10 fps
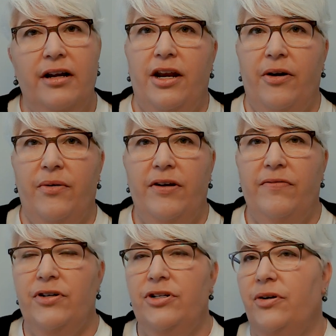if
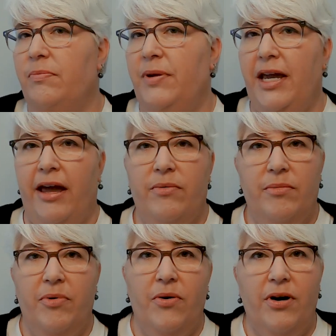you're doing BI
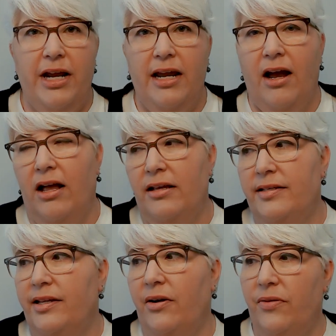reporting
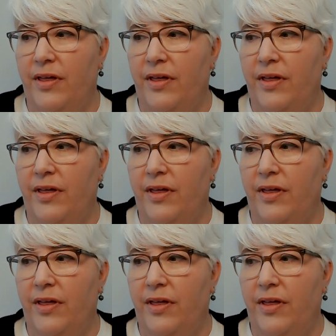also,